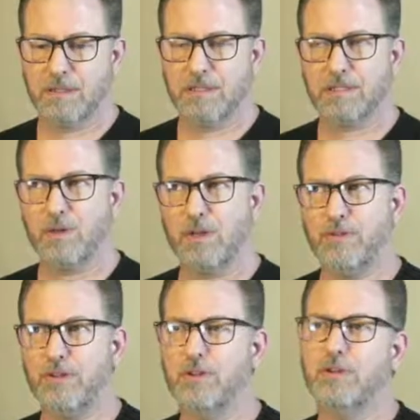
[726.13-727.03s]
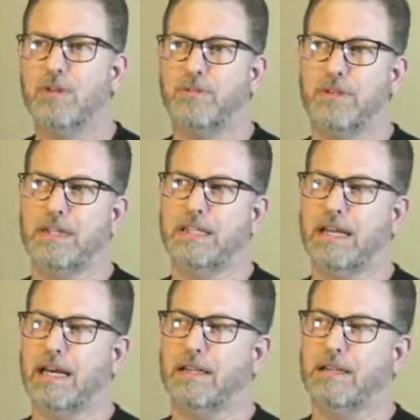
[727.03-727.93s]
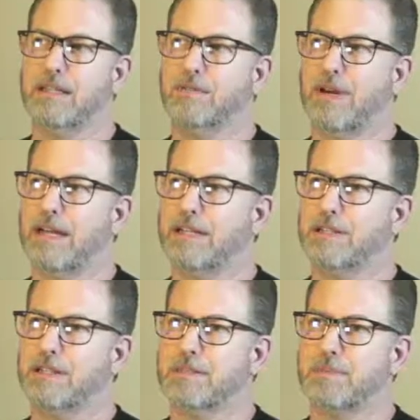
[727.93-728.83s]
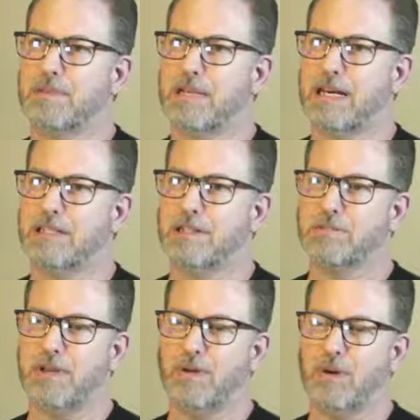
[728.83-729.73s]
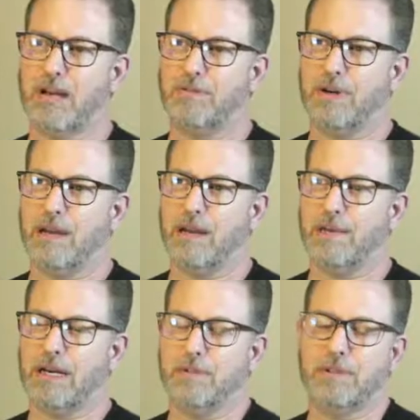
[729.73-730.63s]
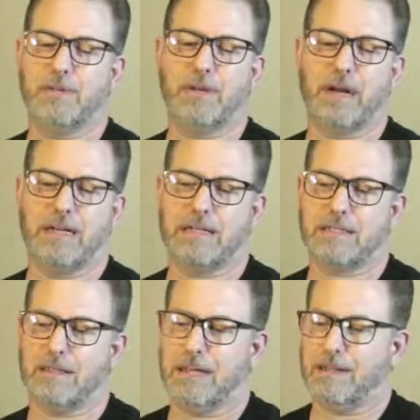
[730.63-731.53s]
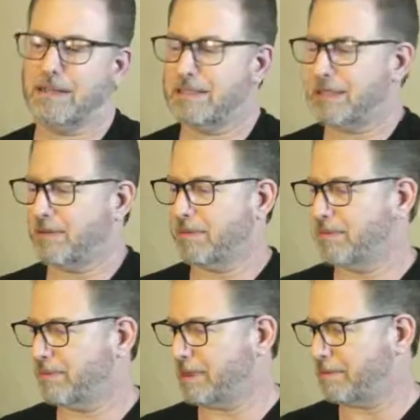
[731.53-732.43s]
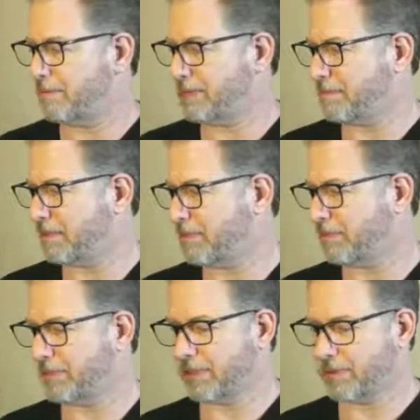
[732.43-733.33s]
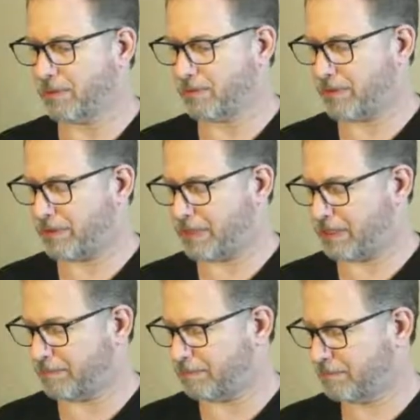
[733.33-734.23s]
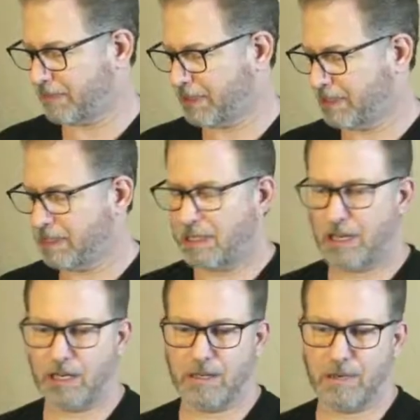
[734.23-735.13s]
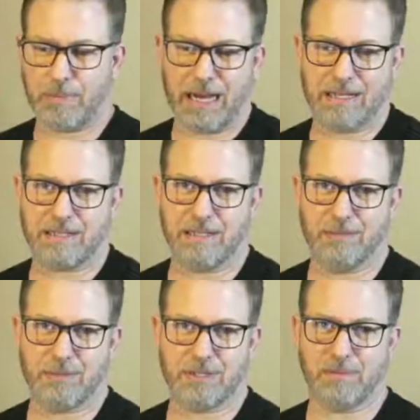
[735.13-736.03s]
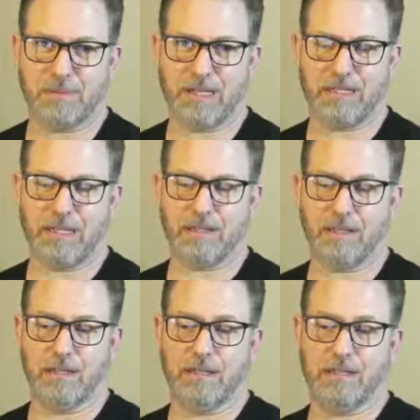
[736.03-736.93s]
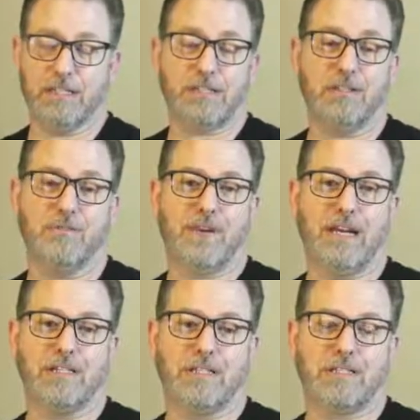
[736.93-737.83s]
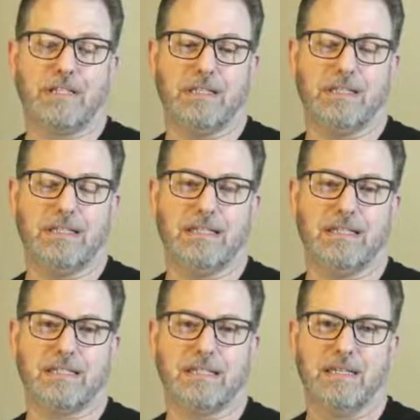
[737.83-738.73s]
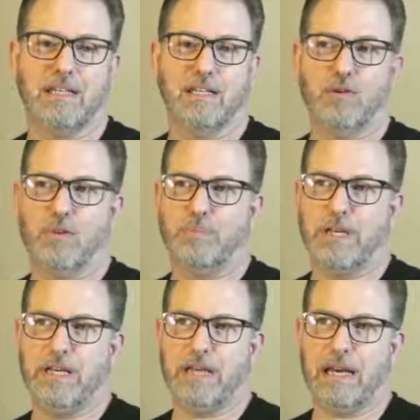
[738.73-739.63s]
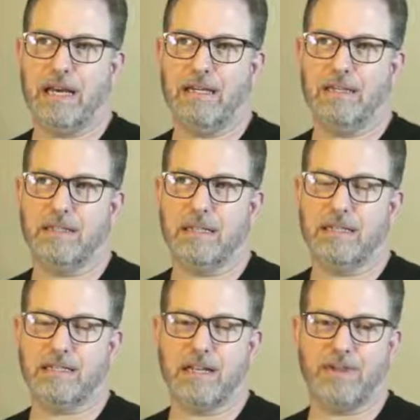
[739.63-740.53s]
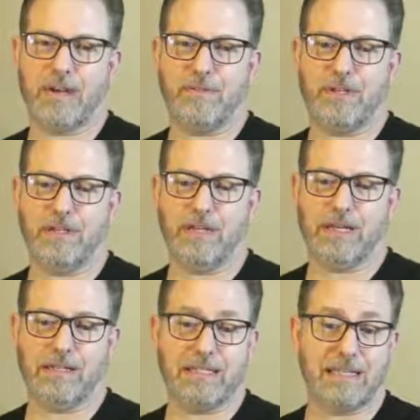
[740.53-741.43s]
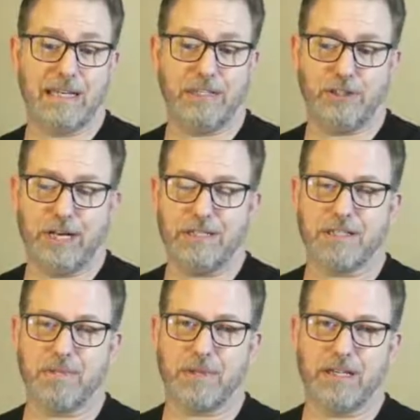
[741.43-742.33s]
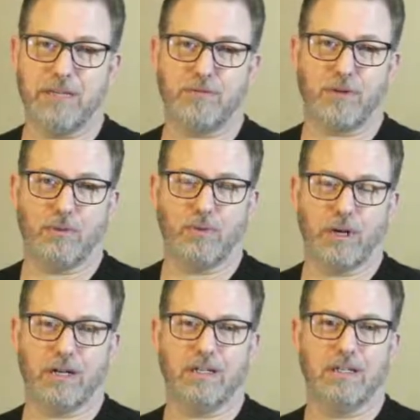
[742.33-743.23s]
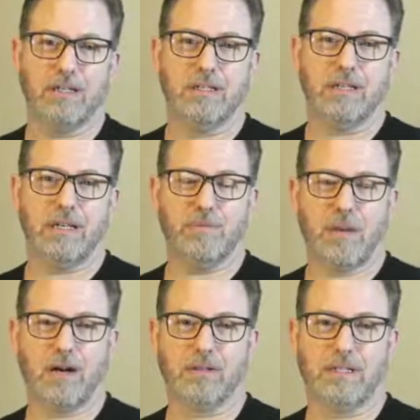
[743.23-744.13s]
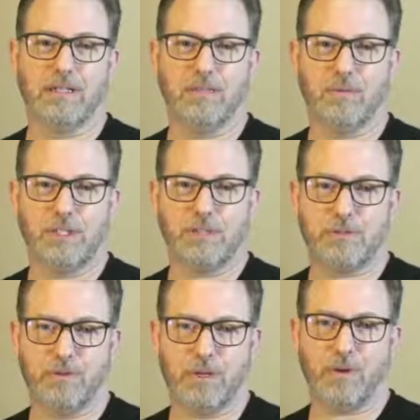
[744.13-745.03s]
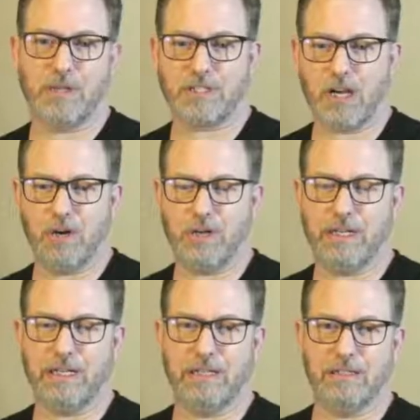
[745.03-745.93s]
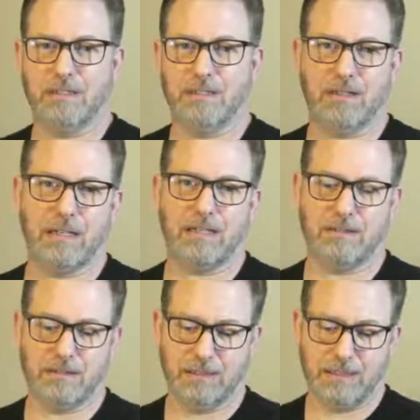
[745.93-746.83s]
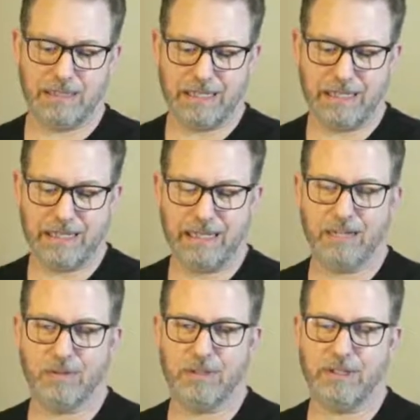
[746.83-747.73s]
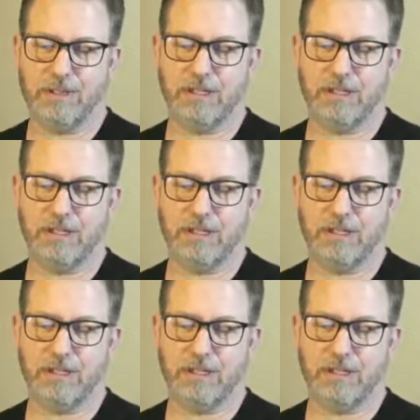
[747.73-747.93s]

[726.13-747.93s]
So if you did that, the advantages besides just being Wi-Fi, I mean, I'm comparing this to, like, let's say what maybe people are familiar with a Pi setup or something like that. The additional advantages to this would be that instead of having to, like, let's say, change something in firmware in Marlin, which requires coding and a lot of digging in, right?